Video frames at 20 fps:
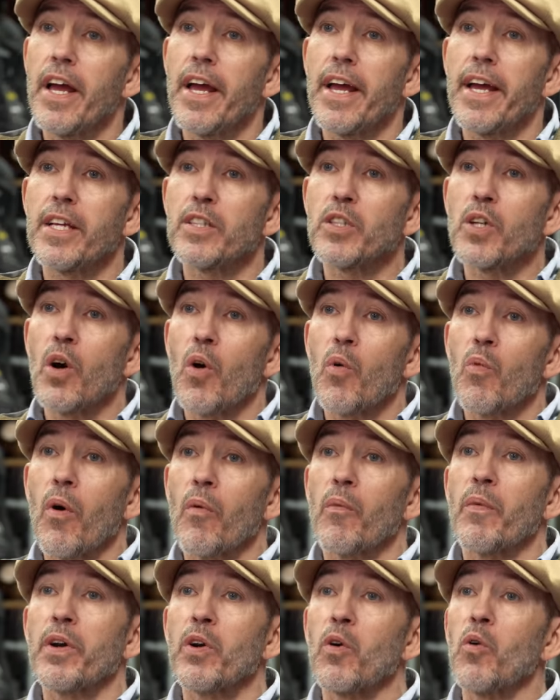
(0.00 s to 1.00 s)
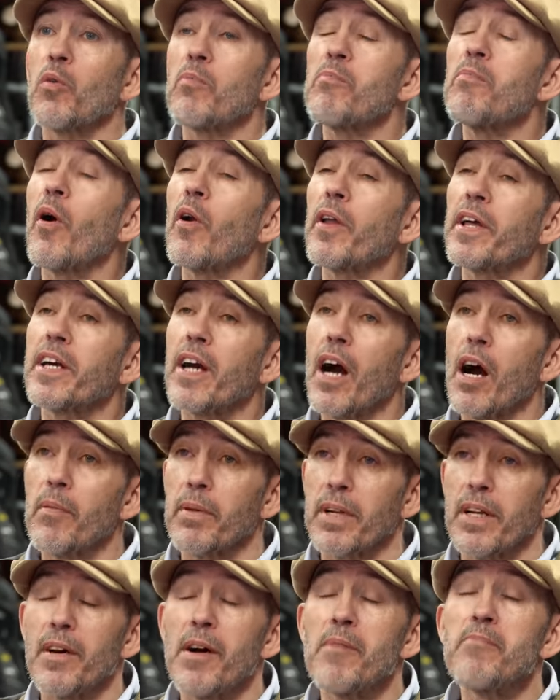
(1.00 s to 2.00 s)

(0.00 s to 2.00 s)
is what we call polycarbonate.